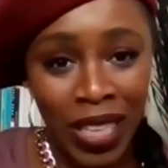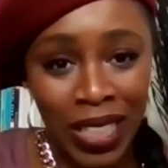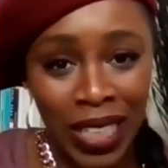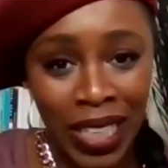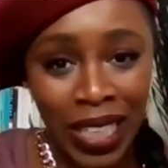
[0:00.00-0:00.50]

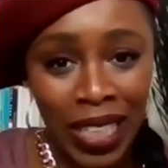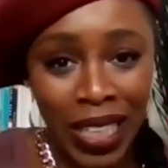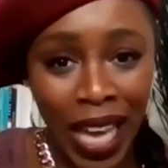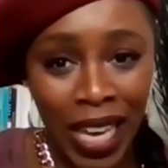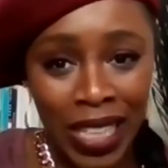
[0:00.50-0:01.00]
Click
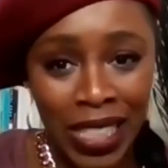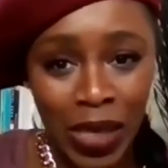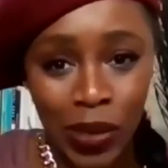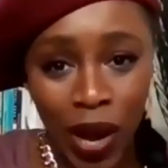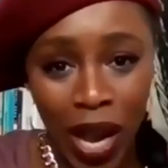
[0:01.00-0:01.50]
like,
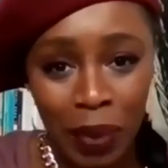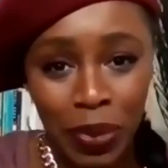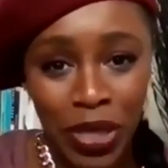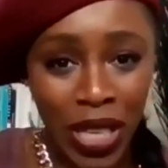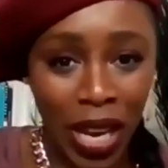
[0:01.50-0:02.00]
subscribe,
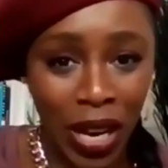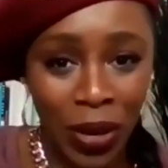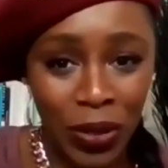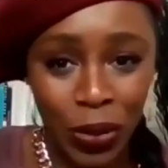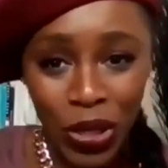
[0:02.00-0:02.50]

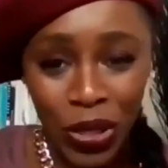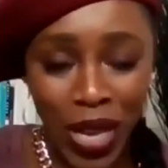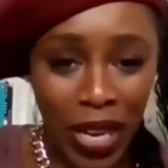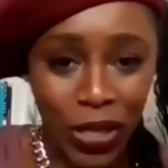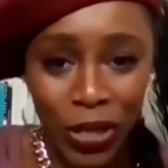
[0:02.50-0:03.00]
share, do what you
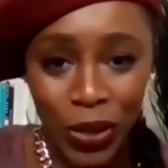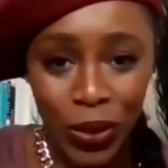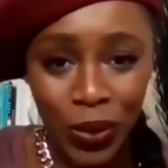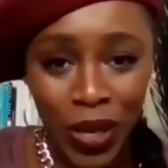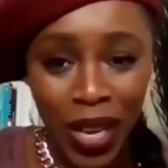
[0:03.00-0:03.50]
got to
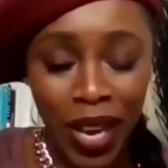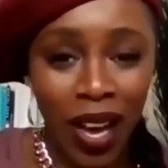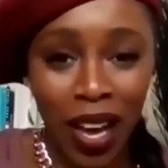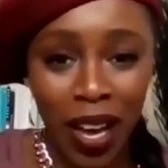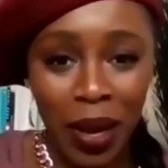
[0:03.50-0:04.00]
do
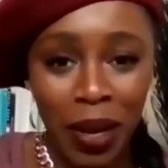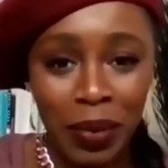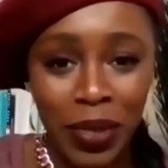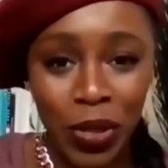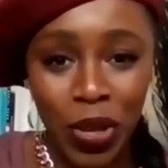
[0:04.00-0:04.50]

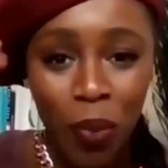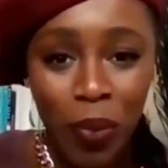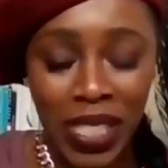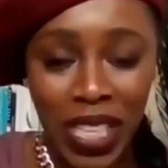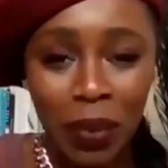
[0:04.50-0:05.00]
so you don't
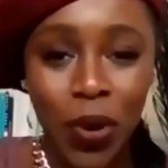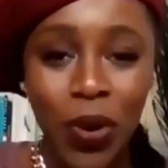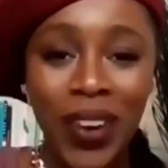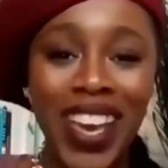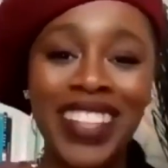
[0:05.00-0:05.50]
miss any
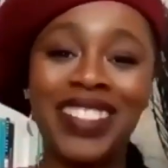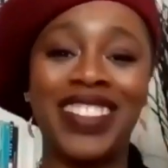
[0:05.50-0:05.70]
more. Okay.